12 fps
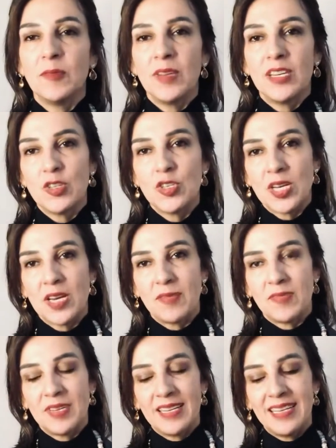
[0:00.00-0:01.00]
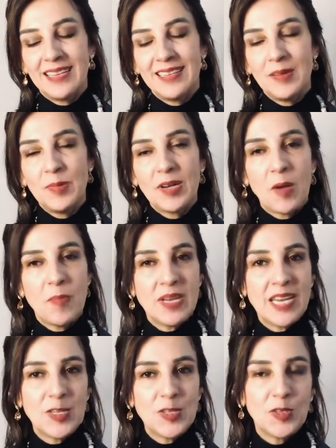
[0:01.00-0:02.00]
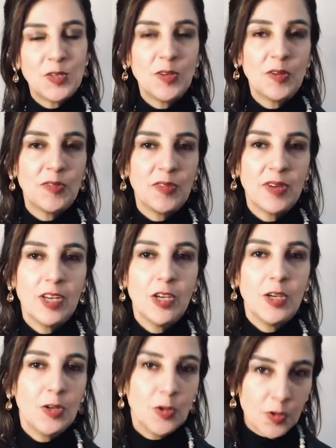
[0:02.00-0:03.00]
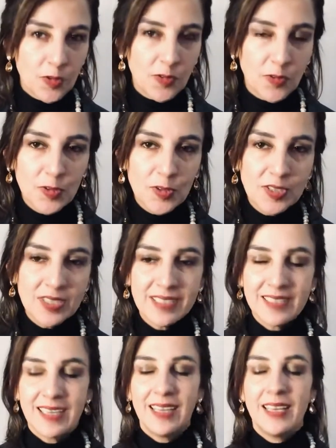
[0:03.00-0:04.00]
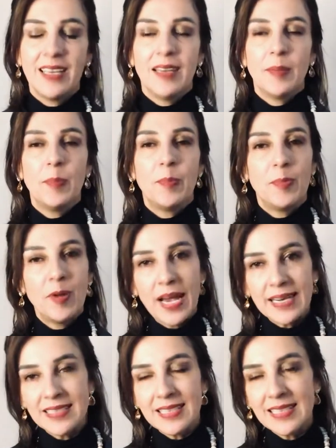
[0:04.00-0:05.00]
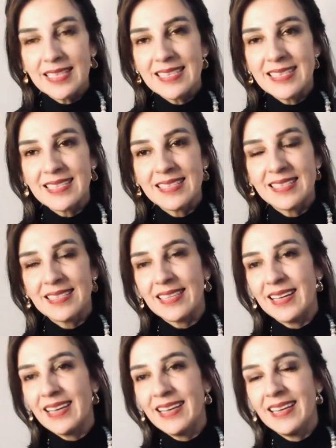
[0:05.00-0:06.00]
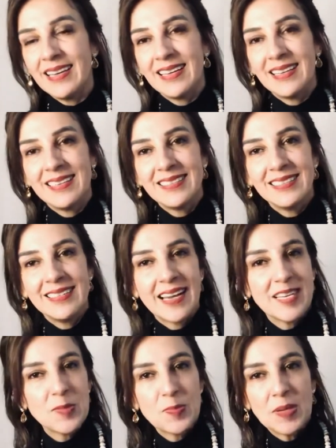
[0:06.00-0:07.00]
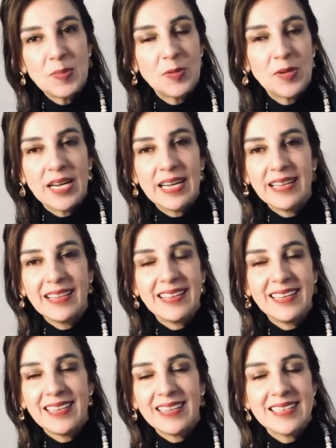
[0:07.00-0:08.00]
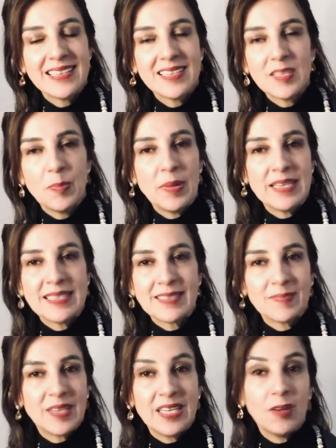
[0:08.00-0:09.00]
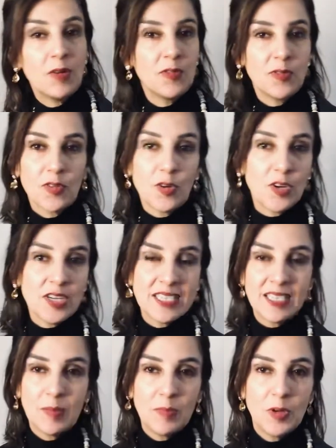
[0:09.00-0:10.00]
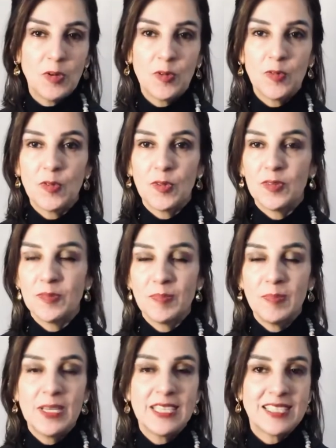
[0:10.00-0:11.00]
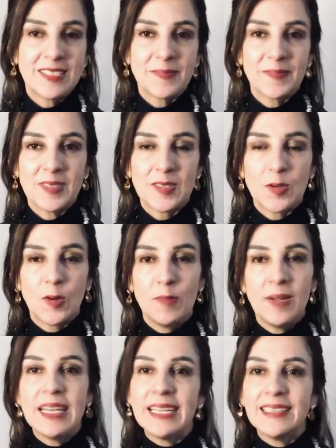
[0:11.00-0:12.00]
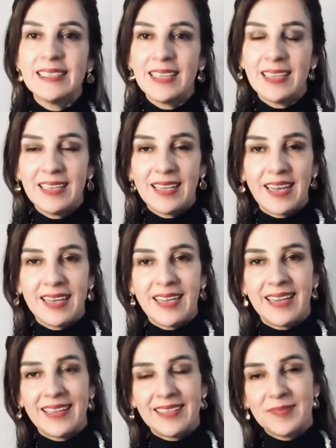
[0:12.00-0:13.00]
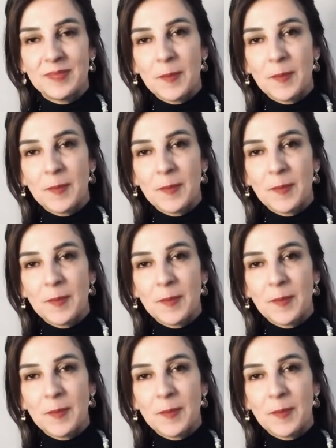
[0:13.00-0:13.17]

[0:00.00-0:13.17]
vegan chef, and the combination of good food, practice, and nice people, I think it is the best. And of course in a beautiful beach. It's called Malindi in Kenya, and